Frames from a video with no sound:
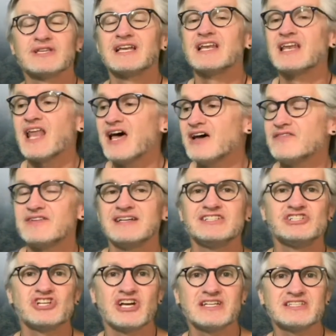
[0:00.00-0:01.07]
that love
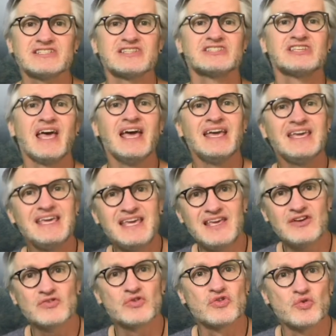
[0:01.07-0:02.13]
and justice
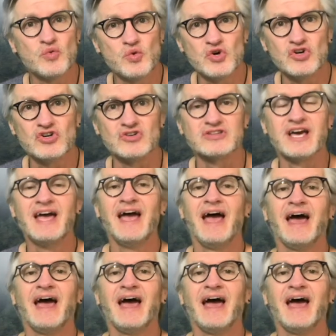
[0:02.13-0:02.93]
heal the world,